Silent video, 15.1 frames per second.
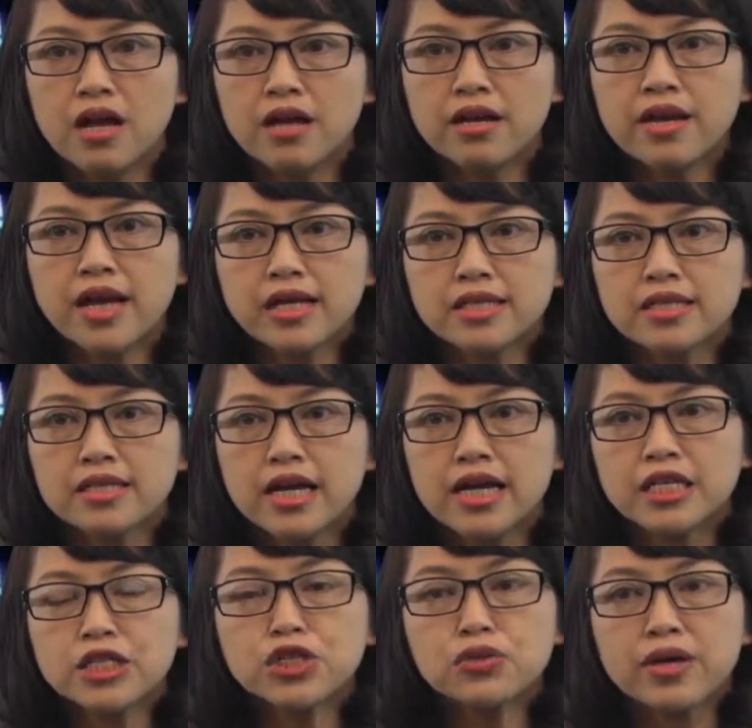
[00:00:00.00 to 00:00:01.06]
Next,
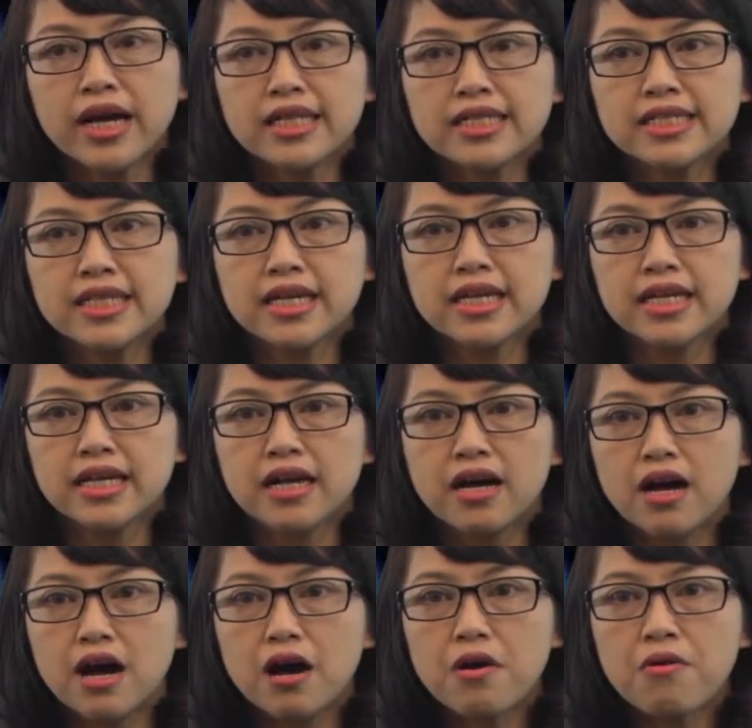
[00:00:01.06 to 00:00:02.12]
as you can see,
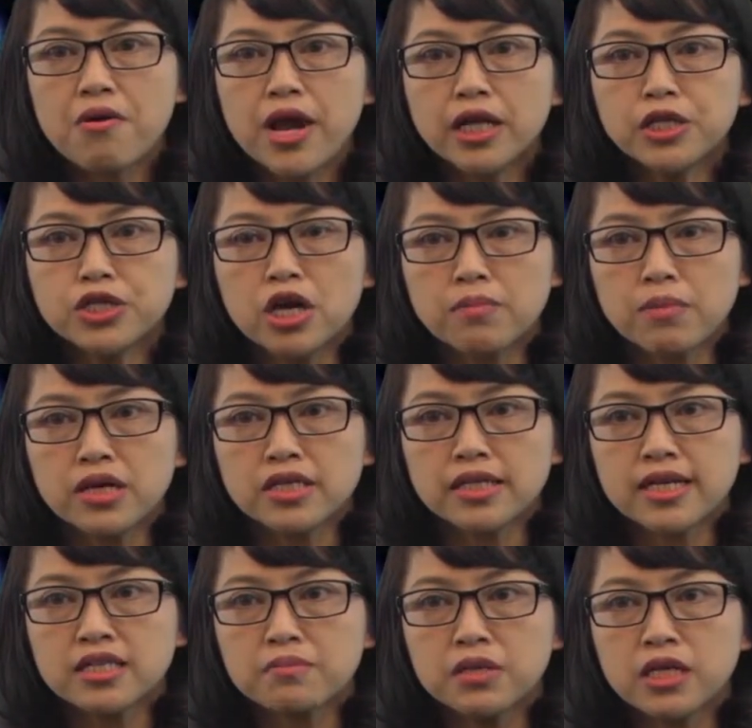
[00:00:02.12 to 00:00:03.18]
a range of
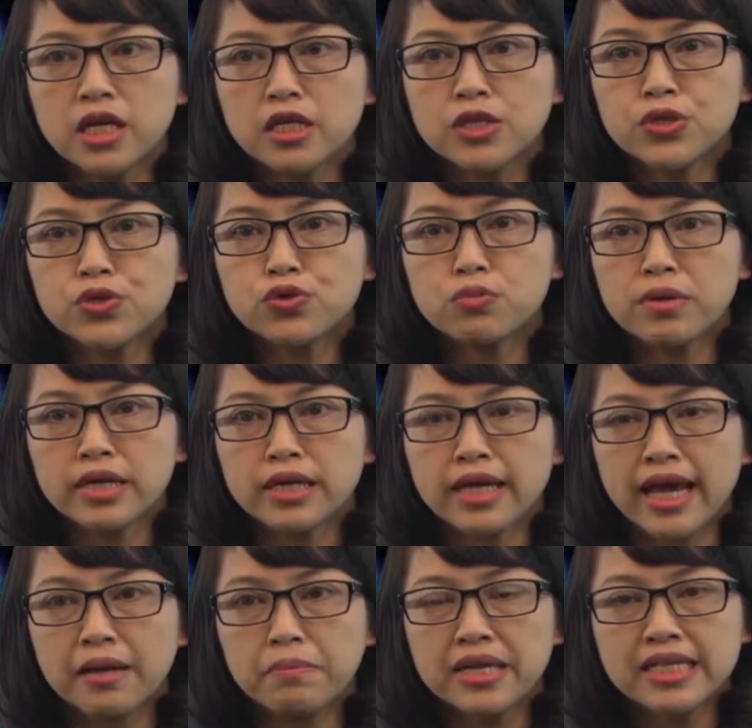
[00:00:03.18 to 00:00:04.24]
assessment instruments
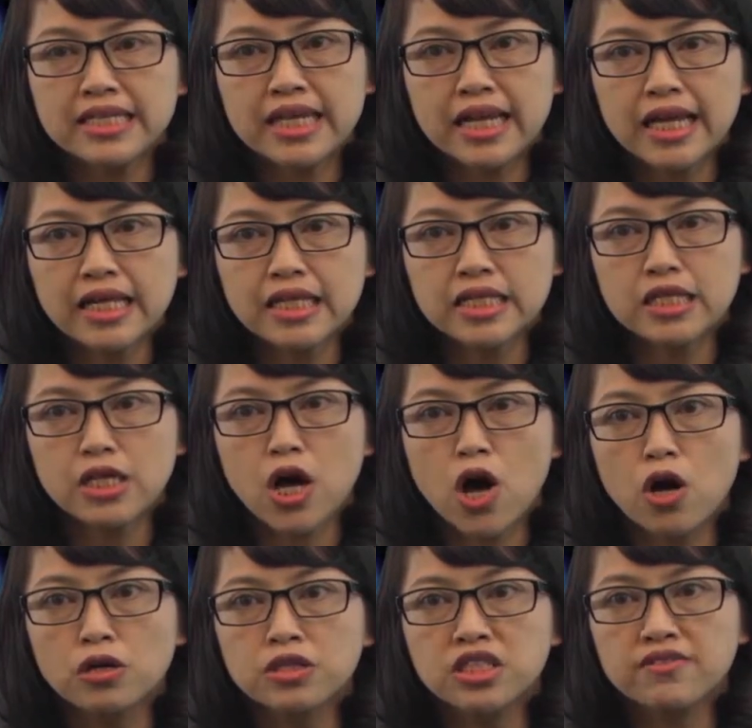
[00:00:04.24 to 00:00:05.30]
can be selected
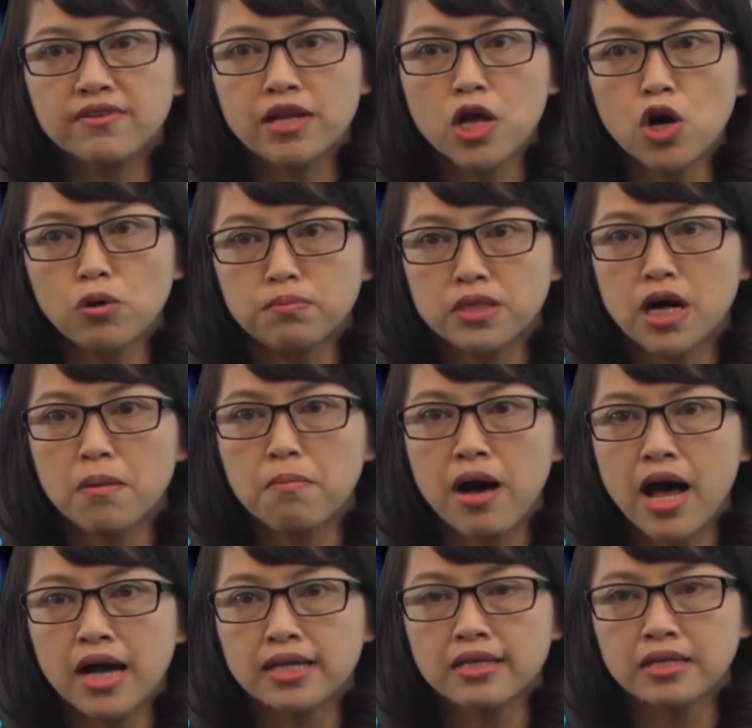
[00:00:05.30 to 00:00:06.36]
or developed
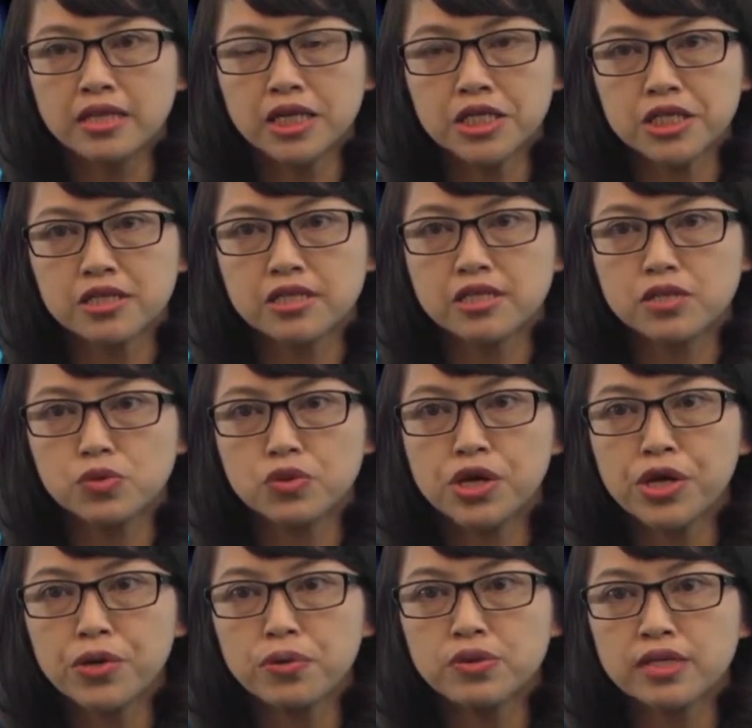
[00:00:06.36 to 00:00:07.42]
by the teachers to
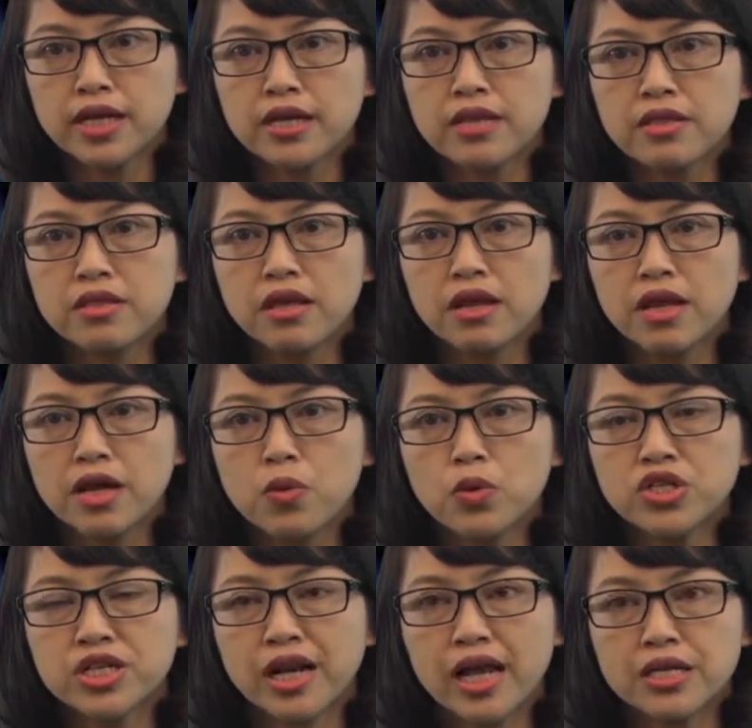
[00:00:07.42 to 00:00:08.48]
use in the
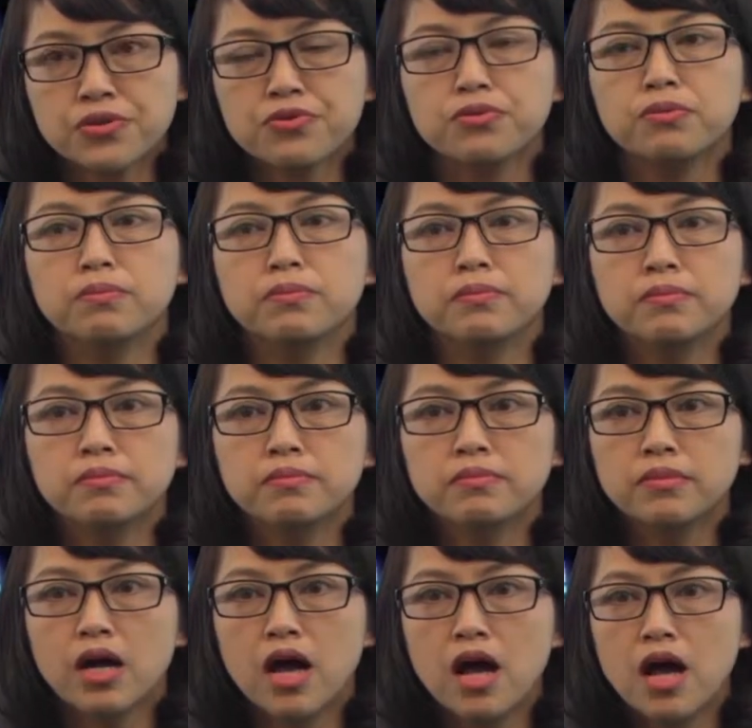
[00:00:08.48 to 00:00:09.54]
language classroom.
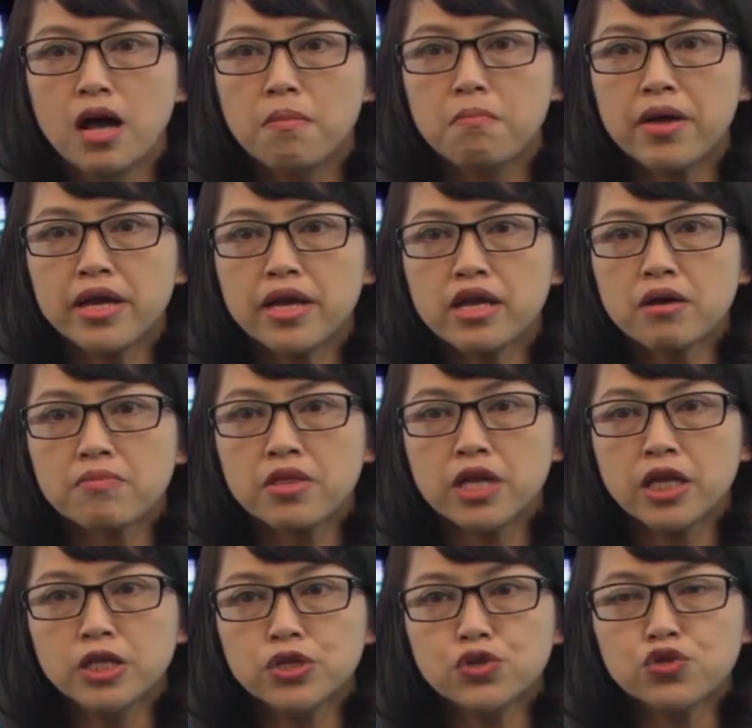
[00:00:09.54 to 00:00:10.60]
Many of the
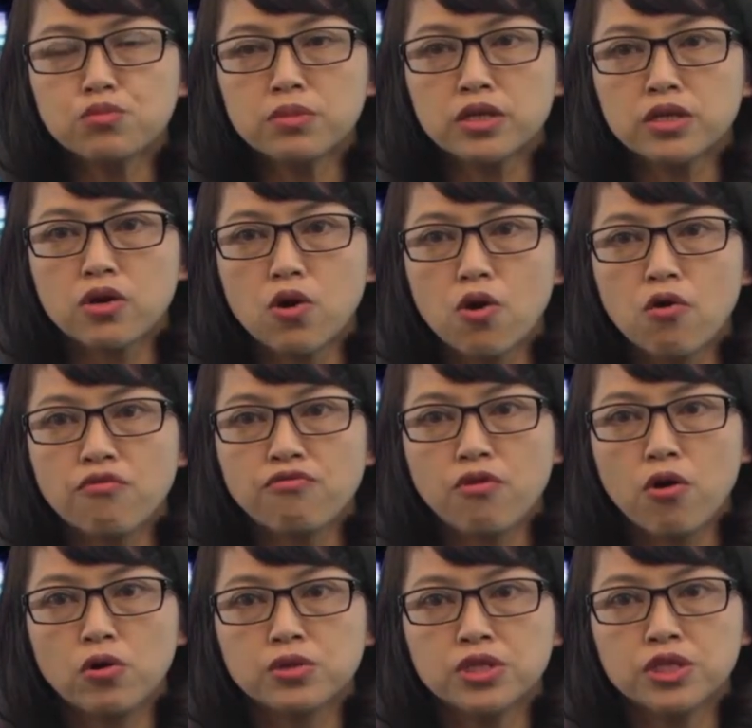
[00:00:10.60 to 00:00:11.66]
instruments call
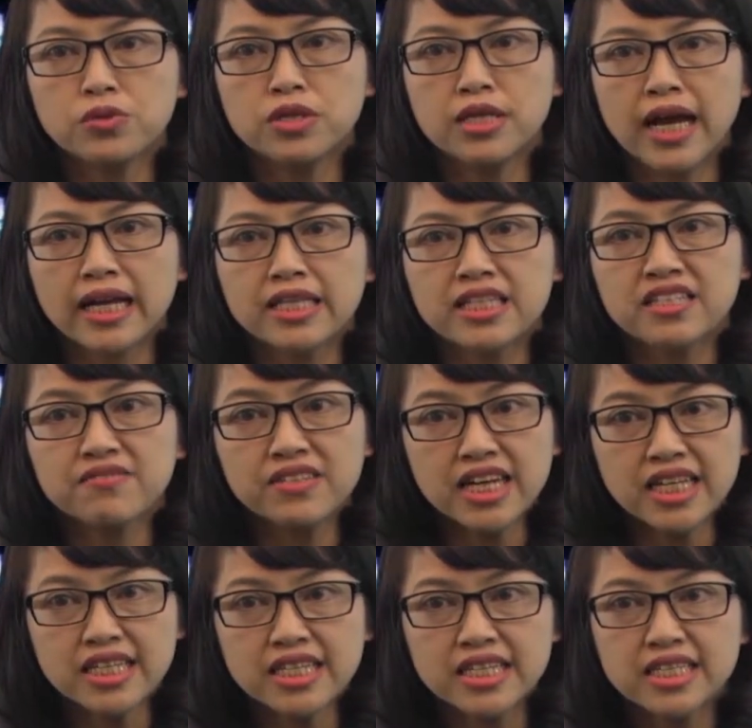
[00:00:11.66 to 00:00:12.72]
for student
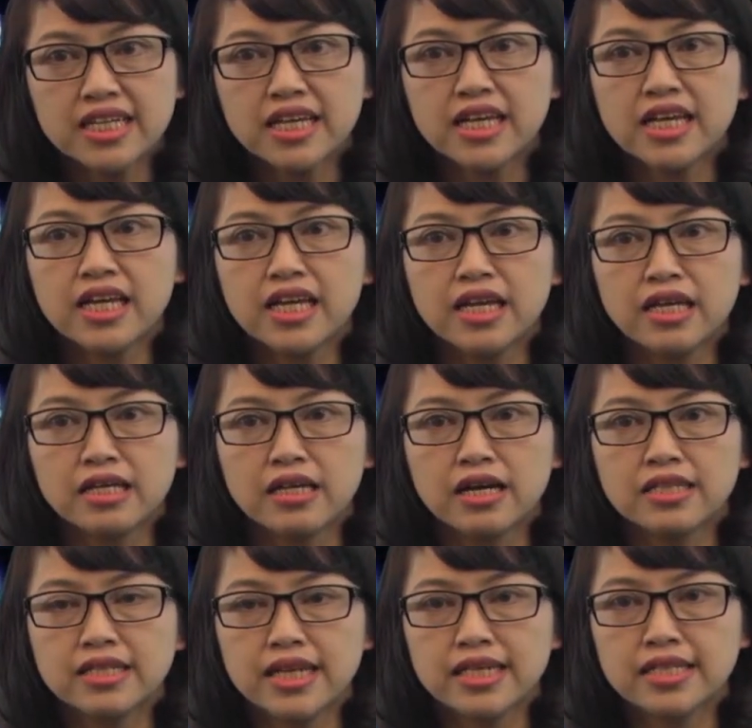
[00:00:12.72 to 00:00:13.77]
activeness in
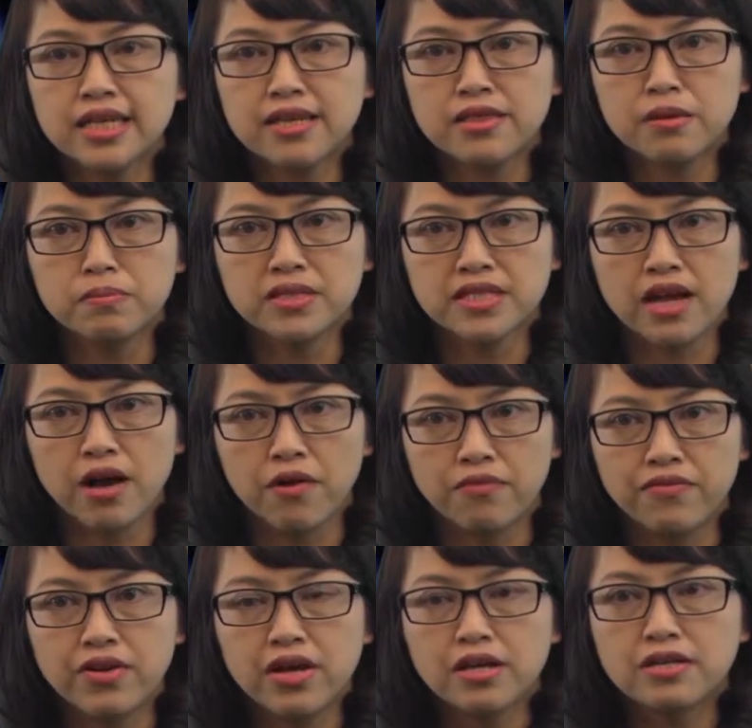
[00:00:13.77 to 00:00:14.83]
assessing themselves,
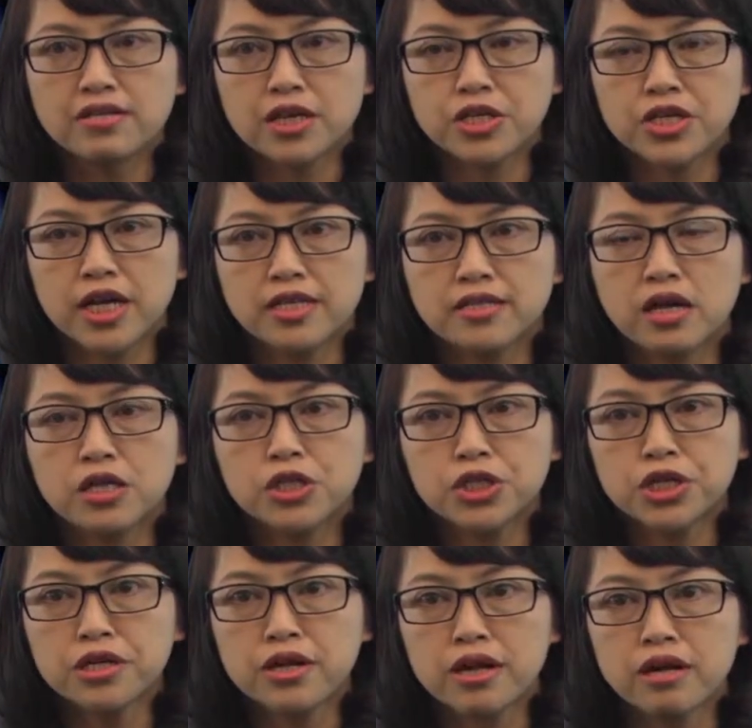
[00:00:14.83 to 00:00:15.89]
such as
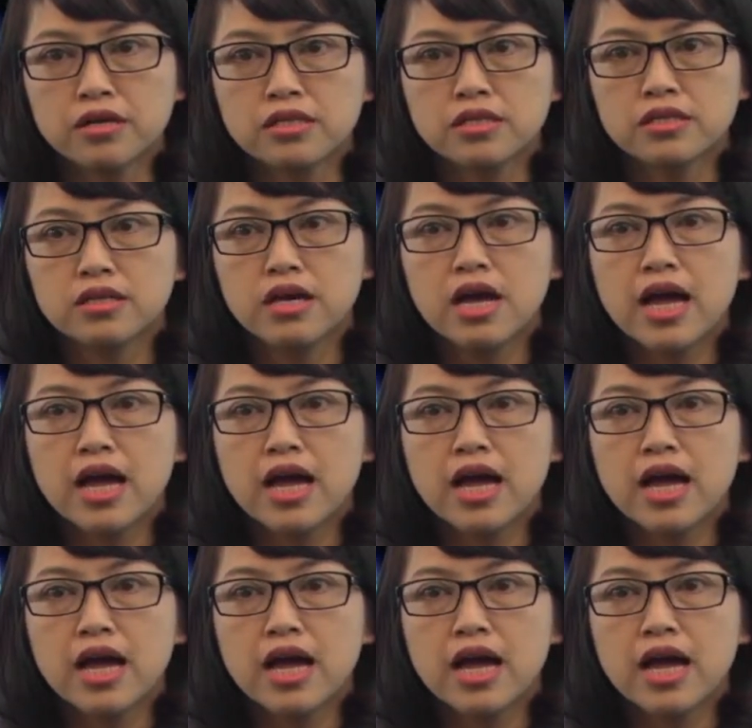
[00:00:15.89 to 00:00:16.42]
journals